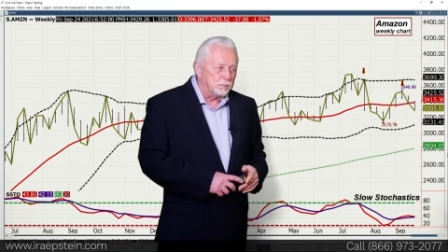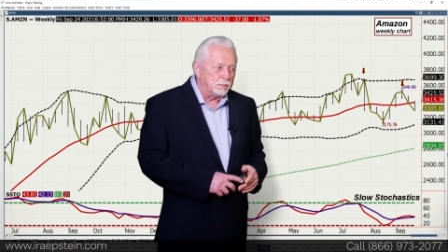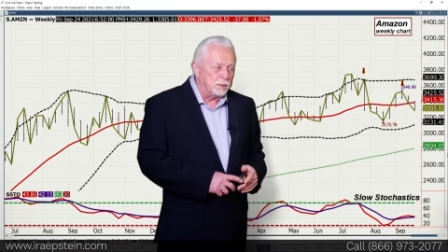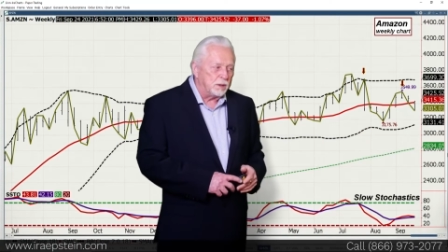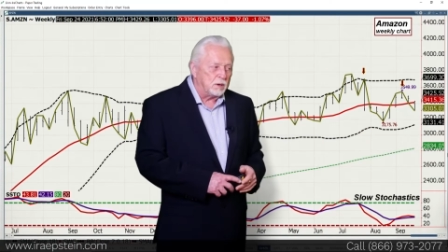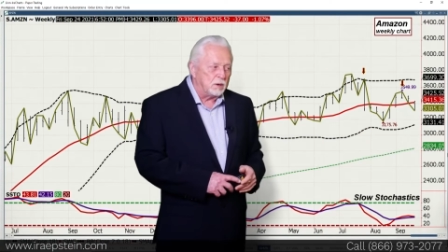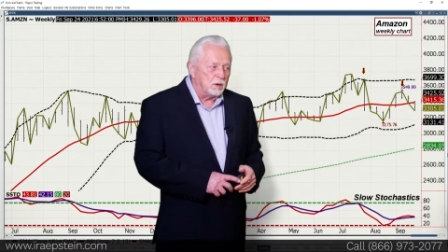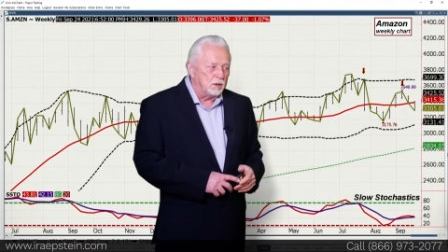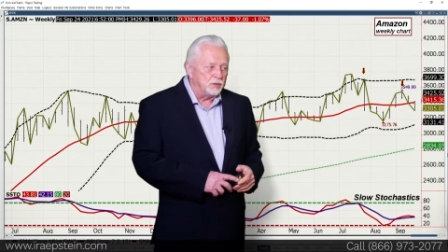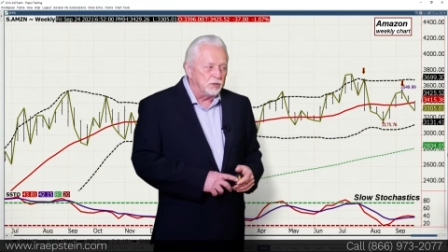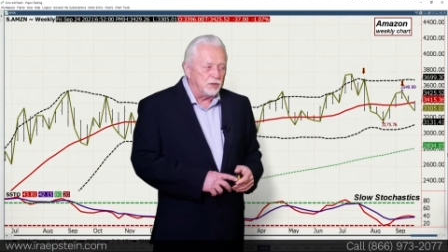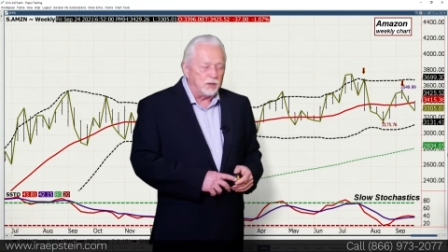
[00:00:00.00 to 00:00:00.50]

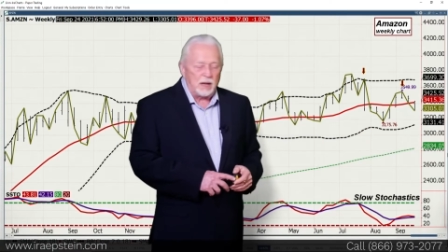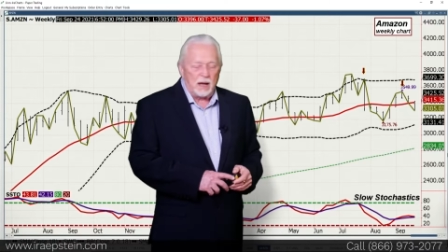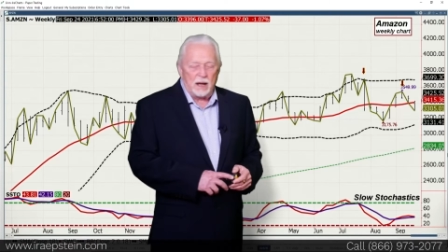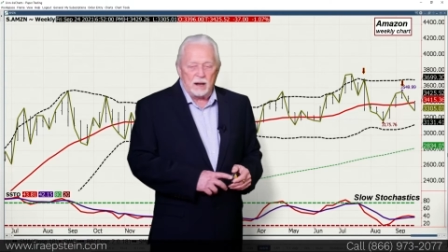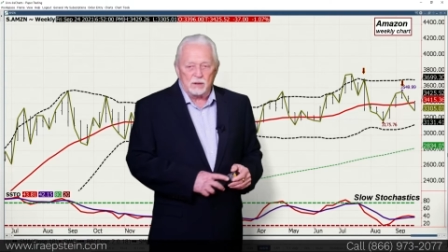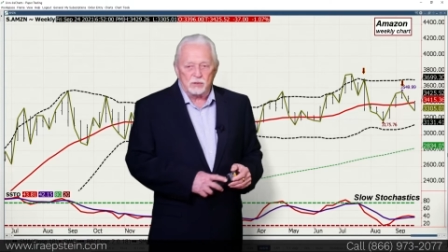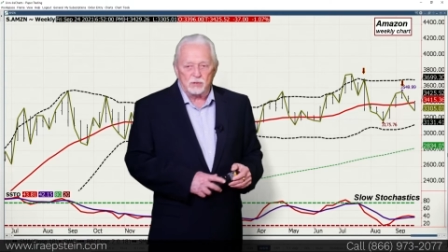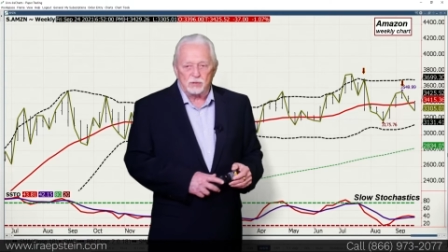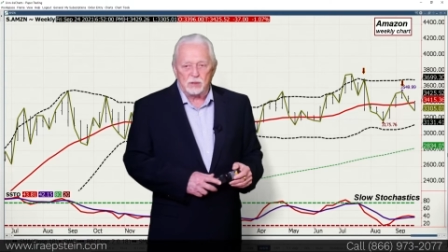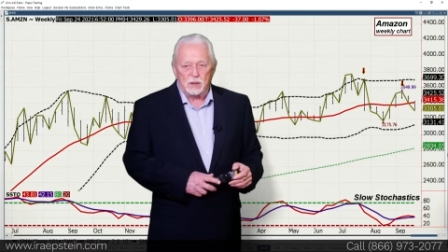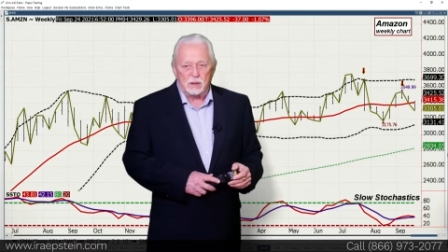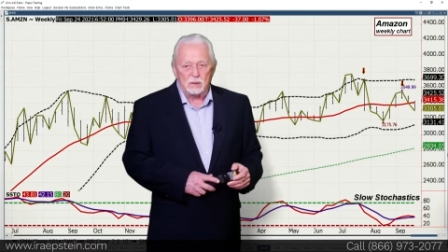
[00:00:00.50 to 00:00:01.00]
Because you got
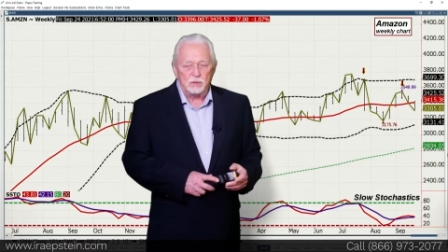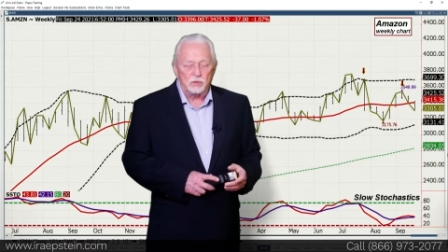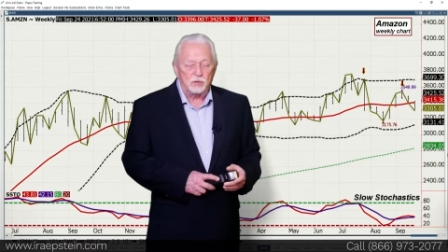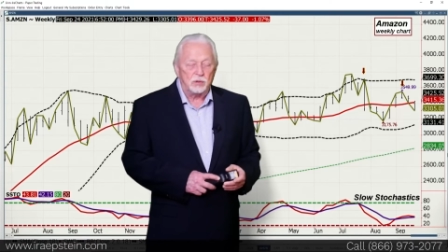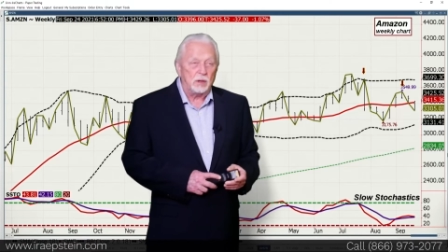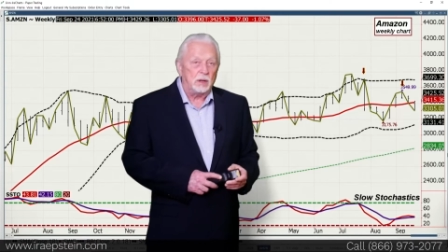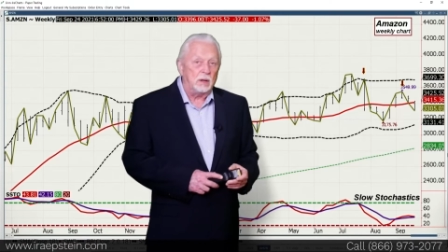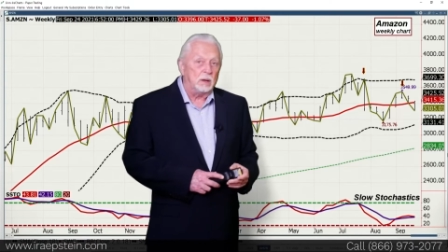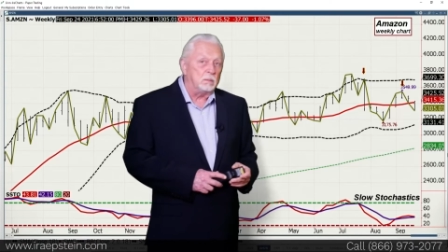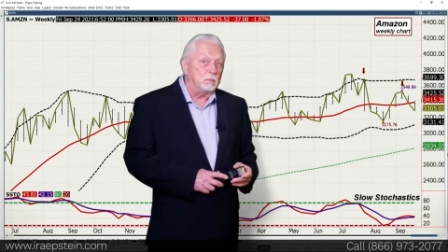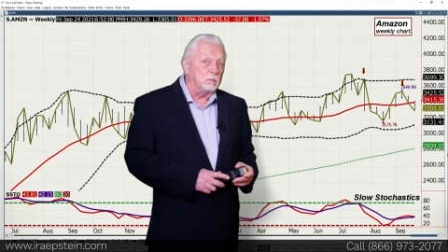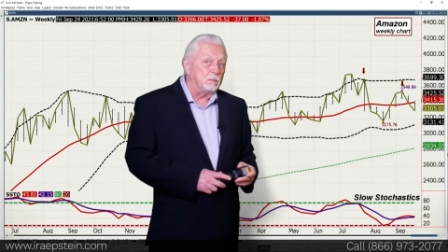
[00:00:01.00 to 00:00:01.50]
to start
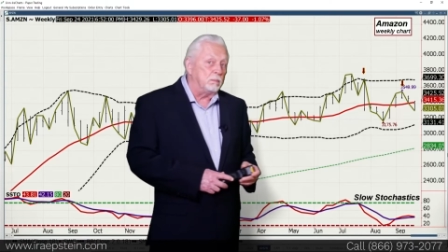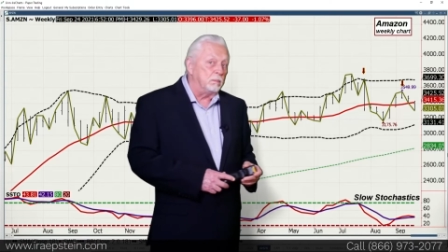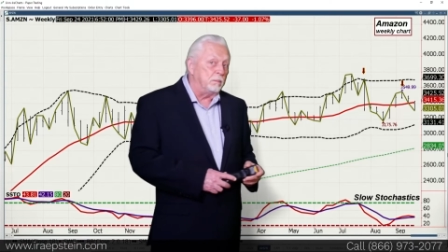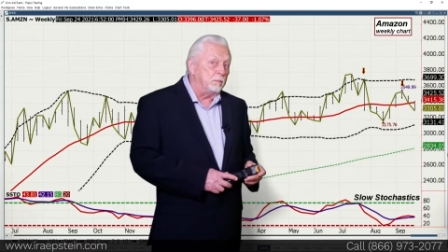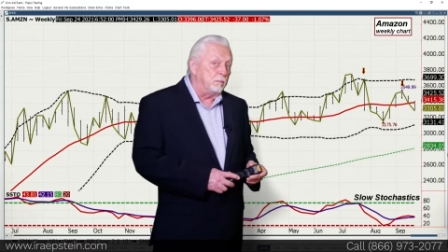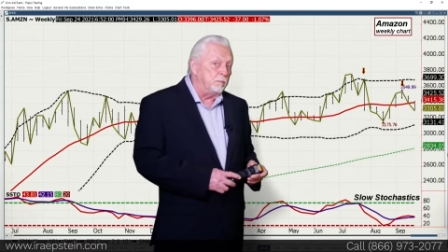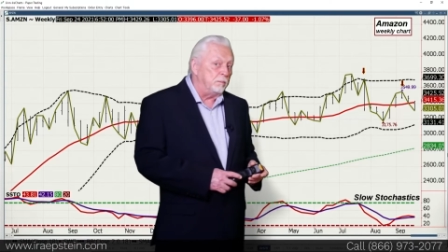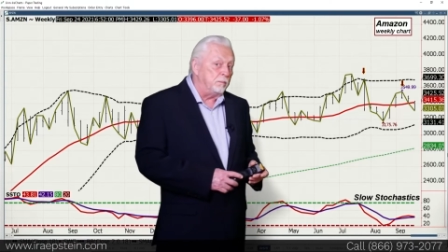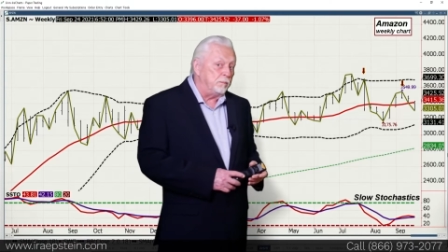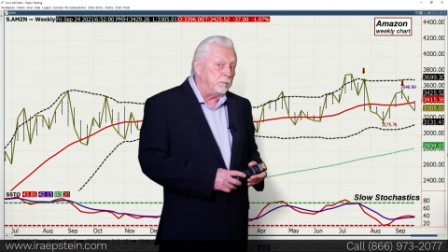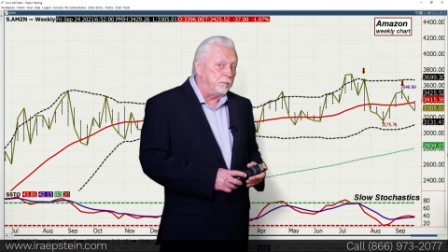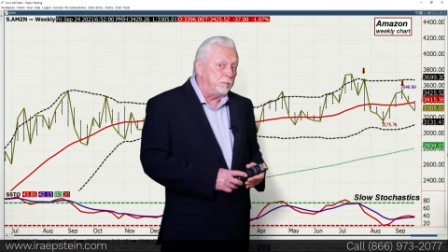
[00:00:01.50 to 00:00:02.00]

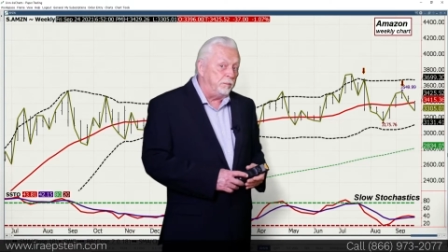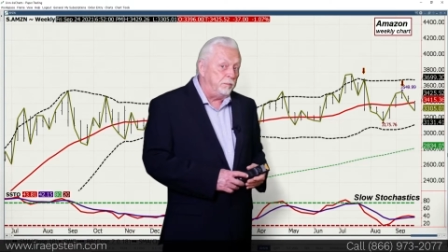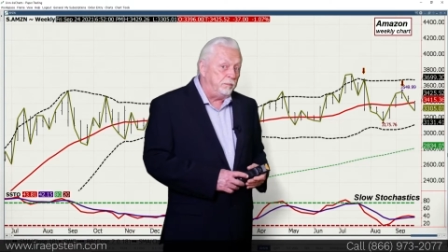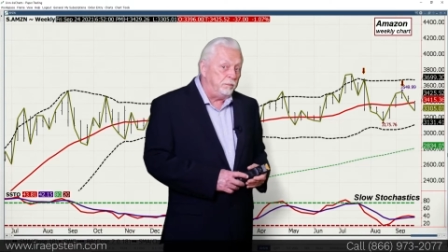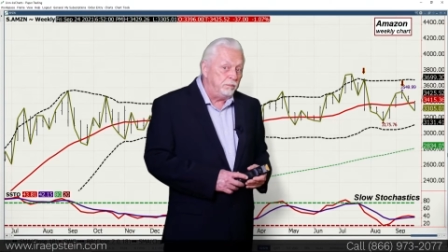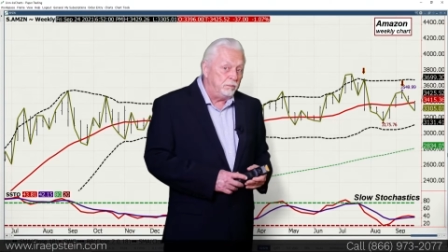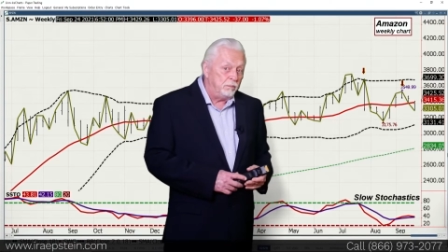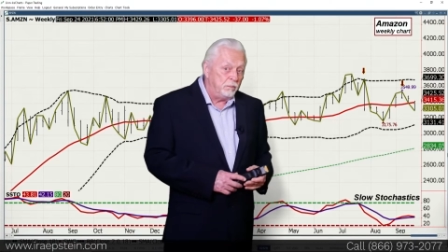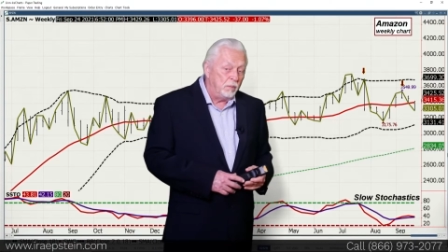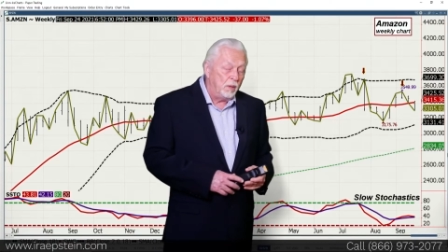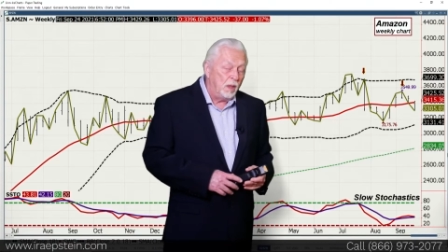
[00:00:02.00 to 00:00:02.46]
saying, mm-hmm,